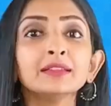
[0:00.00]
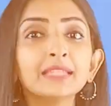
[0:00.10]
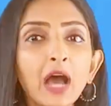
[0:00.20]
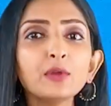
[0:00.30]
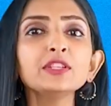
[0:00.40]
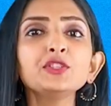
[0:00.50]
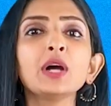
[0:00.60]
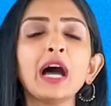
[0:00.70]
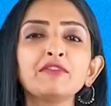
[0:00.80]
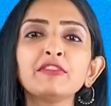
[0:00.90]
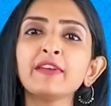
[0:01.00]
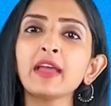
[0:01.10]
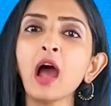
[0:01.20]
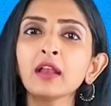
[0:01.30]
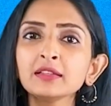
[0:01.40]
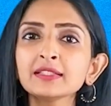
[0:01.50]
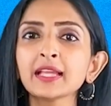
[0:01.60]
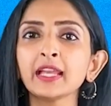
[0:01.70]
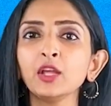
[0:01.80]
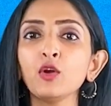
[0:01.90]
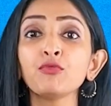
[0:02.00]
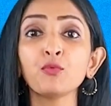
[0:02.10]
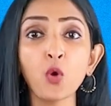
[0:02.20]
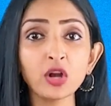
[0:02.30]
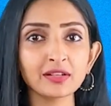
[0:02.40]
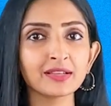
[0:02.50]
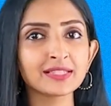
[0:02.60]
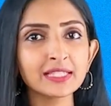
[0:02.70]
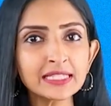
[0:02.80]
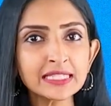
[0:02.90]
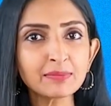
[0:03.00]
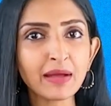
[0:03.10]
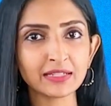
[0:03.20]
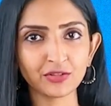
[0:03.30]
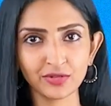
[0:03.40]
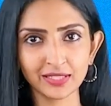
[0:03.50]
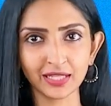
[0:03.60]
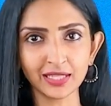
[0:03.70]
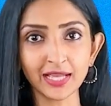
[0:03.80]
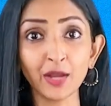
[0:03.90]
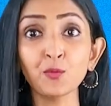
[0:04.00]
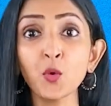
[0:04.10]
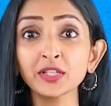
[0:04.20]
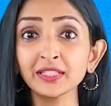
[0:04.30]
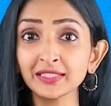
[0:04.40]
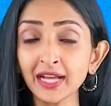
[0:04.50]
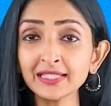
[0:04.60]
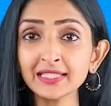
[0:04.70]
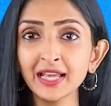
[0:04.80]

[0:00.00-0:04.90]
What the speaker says: Now that you have a fair understanding of what systematic risk is and what it does,